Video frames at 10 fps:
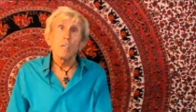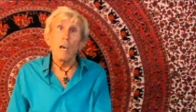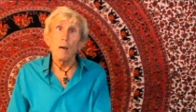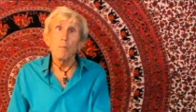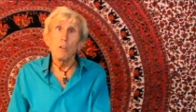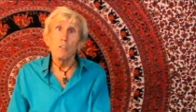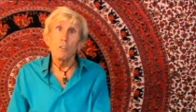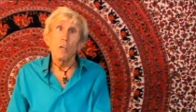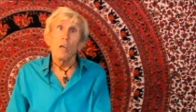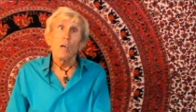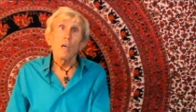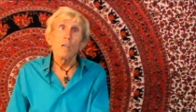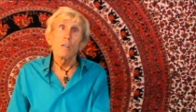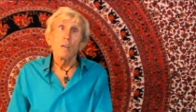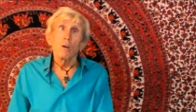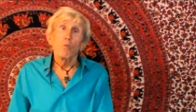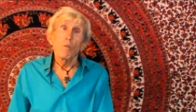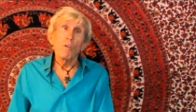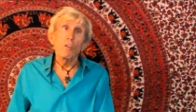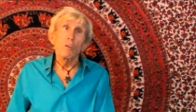cabbage. And
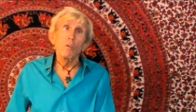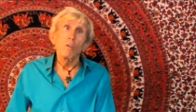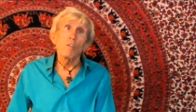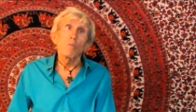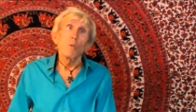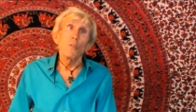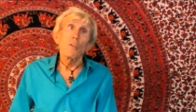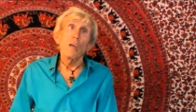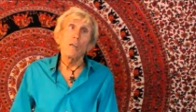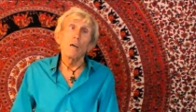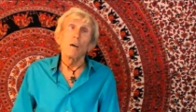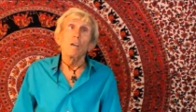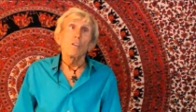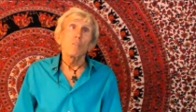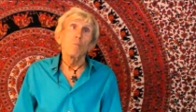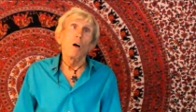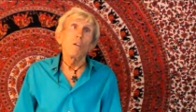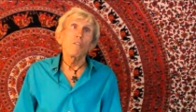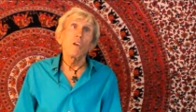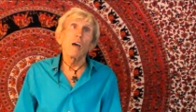what we do is we'll take a
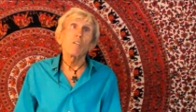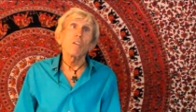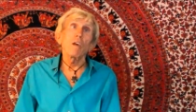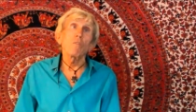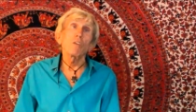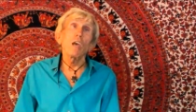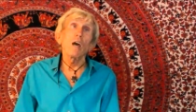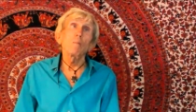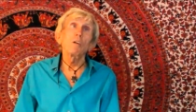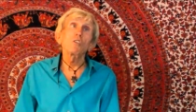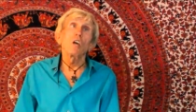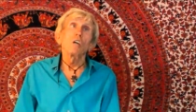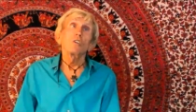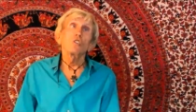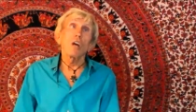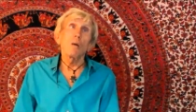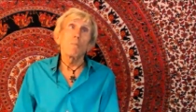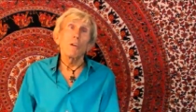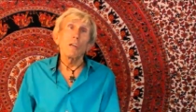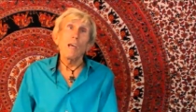small sized head of cabbage,
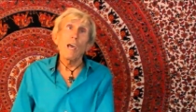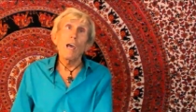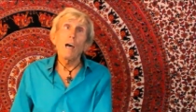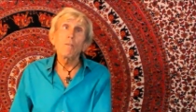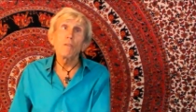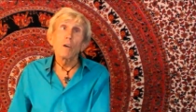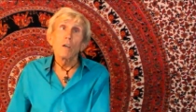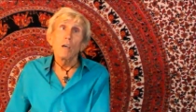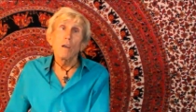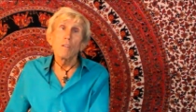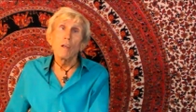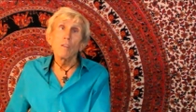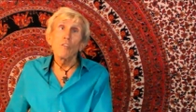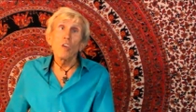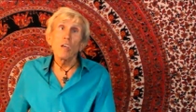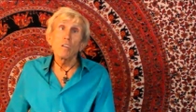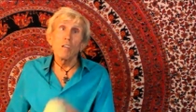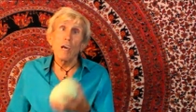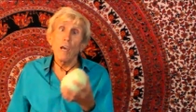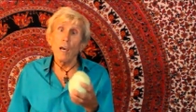chop it in half, and then take
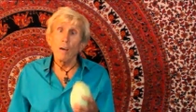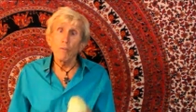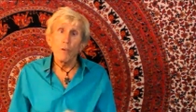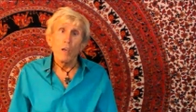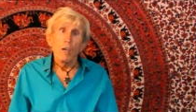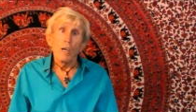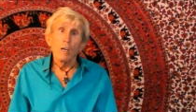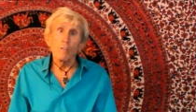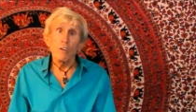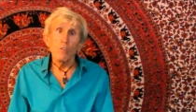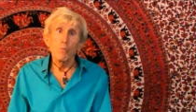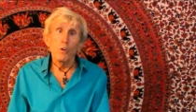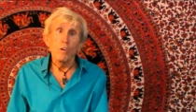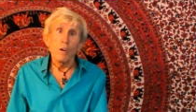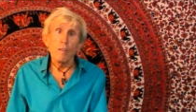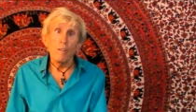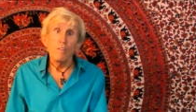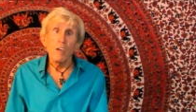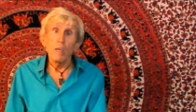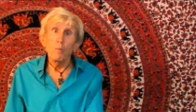the half and just put it on the
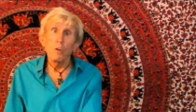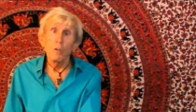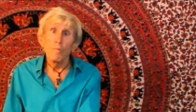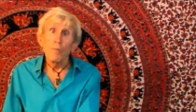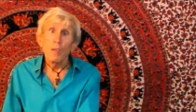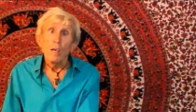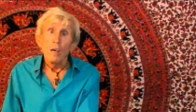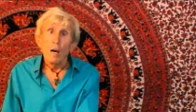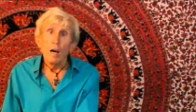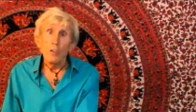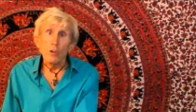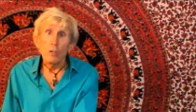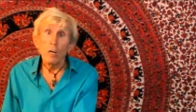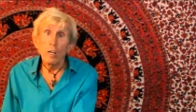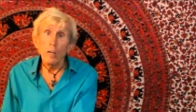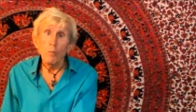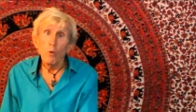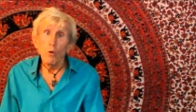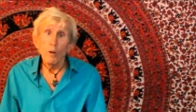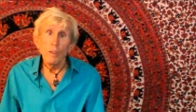table on your cutting
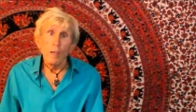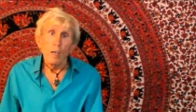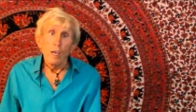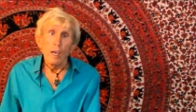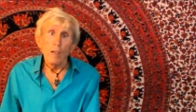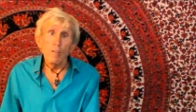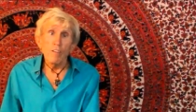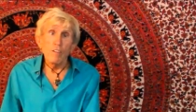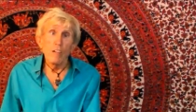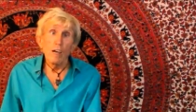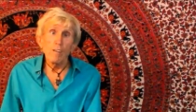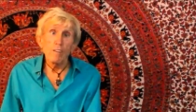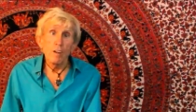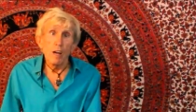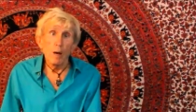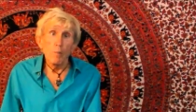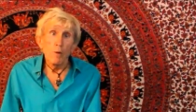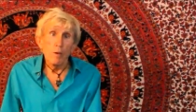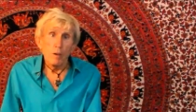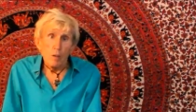board and slice it up.
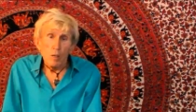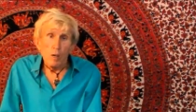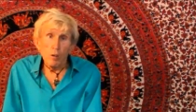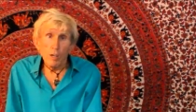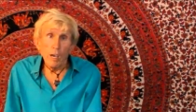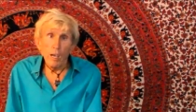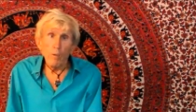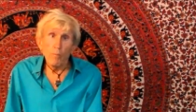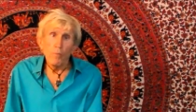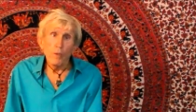Okay?